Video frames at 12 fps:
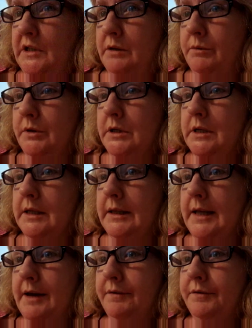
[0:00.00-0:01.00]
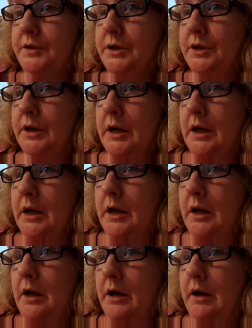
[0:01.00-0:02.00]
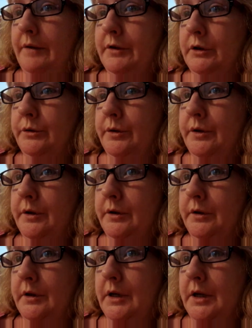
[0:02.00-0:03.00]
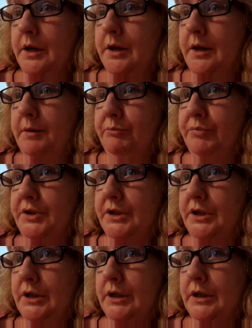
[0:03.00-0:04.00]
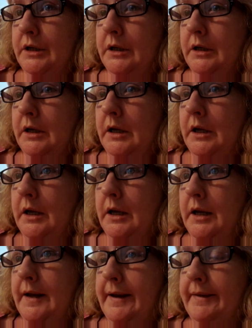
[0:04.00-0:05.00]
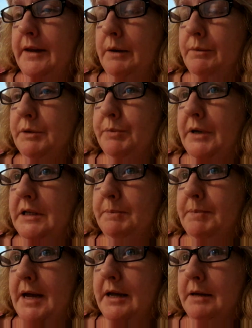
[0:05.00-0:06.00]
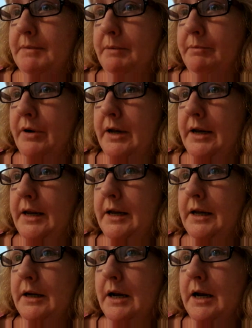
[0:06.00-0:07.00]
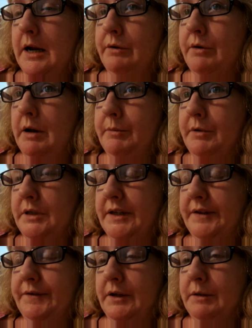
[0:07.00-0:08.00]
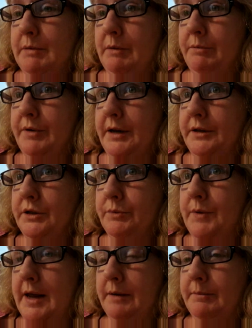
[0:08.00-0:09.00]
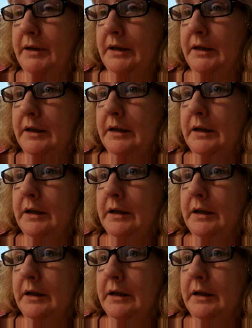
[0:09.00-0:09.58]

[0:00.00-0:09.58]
it was to the left of the lunar eclipse. And then I was placed back in my body, and hard rock music filled my brain to wake me.